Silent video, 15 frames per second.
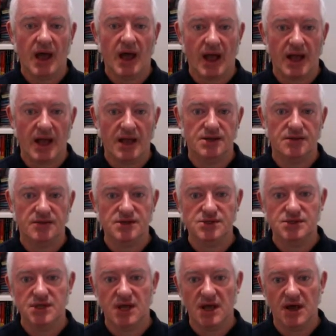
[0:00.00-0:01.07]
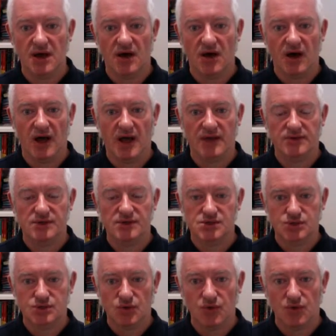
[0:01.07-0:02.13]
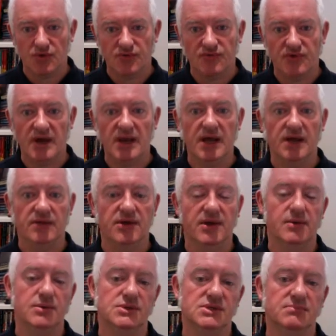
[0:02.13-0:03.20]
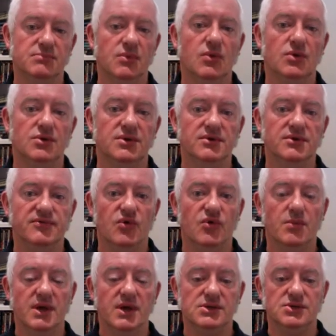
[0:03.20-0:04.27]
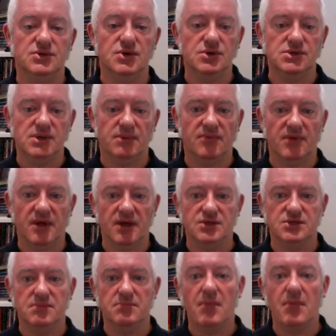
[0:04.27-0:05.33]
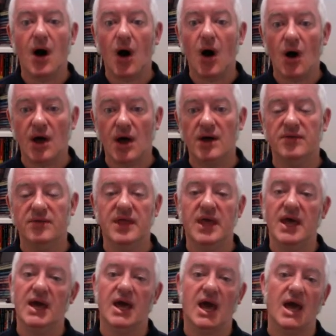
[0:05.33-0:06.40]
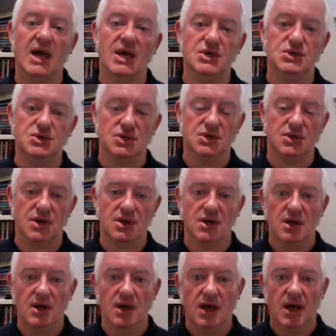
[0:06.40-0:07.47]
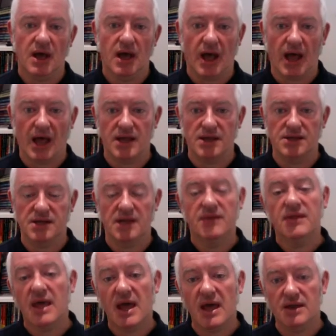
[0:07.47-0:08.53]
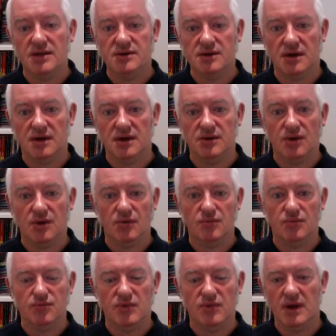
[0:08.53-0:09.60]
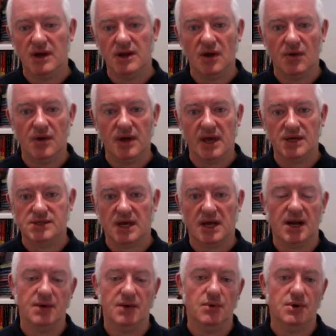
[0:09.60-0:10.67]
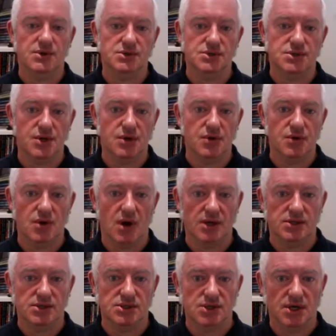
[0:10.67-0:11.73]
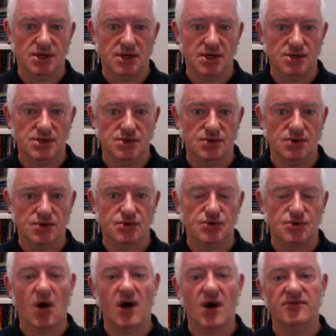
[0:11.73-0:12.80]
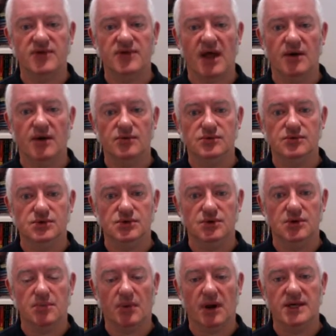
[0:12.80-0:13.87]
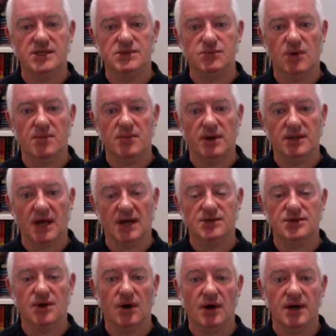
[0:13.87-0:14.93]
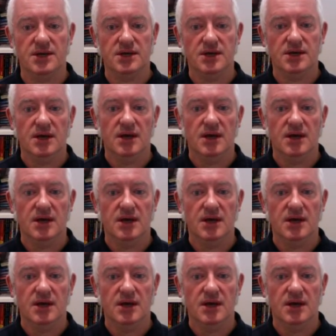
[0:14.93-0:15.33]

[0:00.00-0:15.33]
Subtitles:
And this year I had this strong feeling that it was important for me to do something to mark the occasion. And in the end, not really knowing exactly what to do, I decided to drive down to the place where my dad died,